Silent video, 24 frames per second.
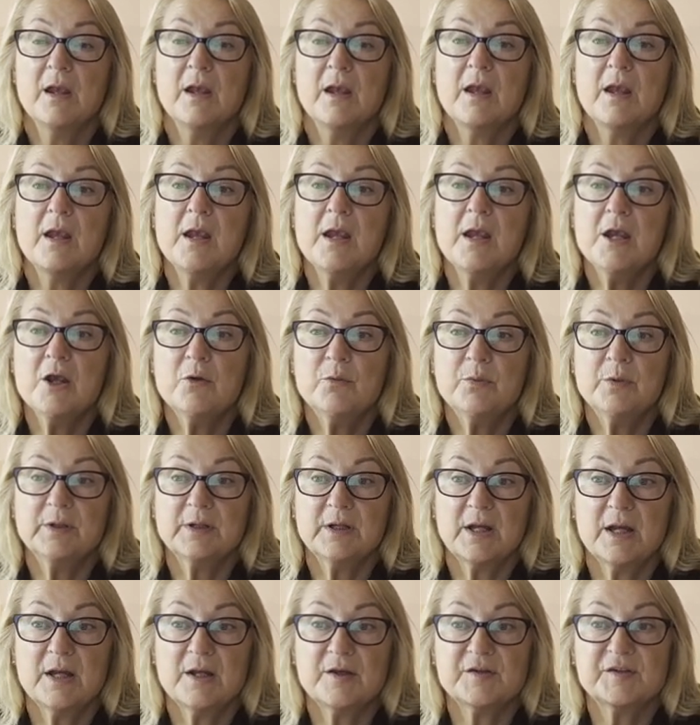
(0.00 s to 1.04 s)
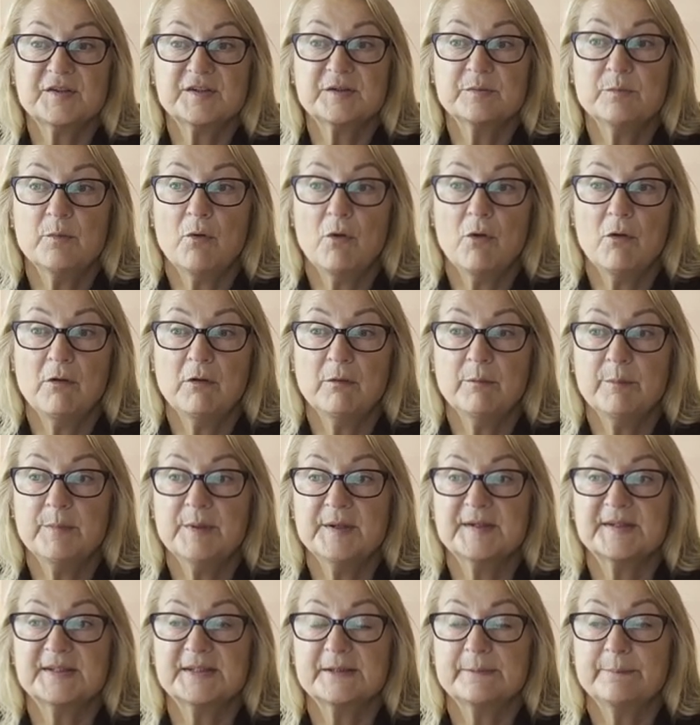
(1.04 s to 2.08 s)
Even a small
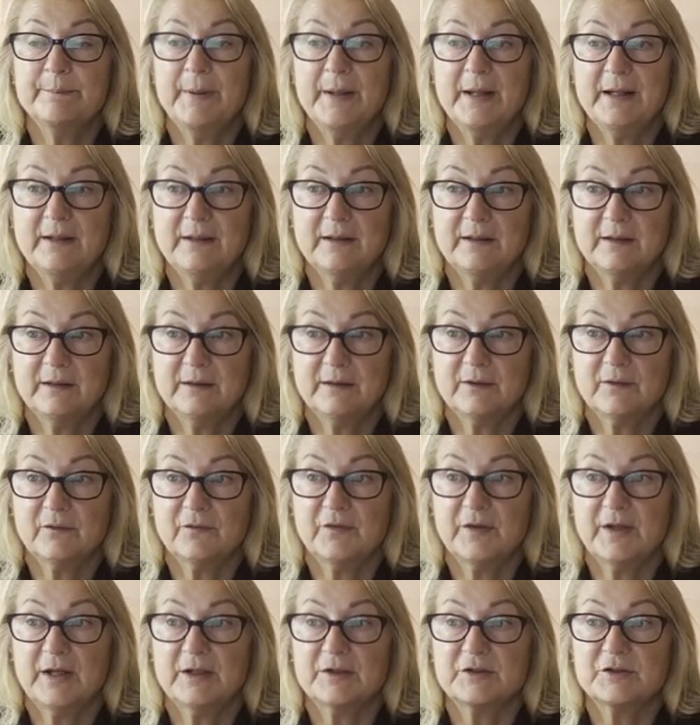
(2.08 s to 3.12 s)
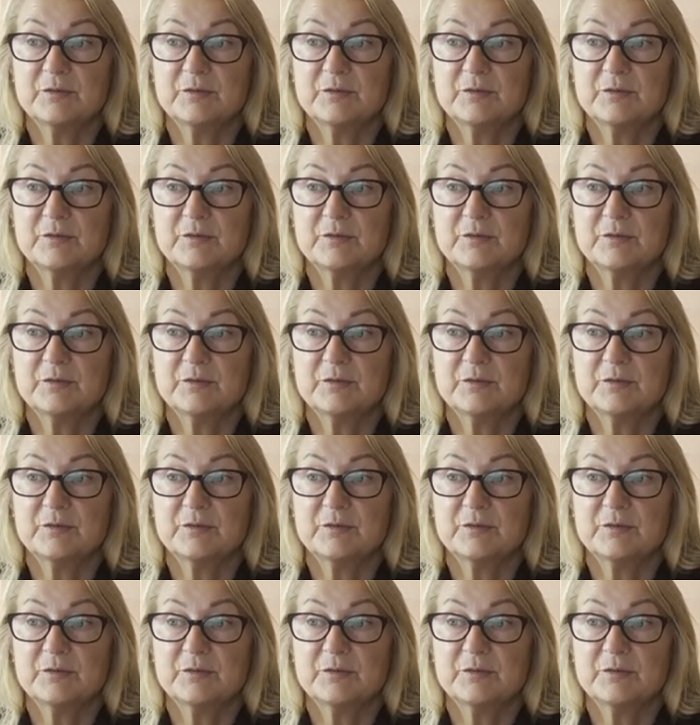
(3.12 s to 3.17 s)
misspelling that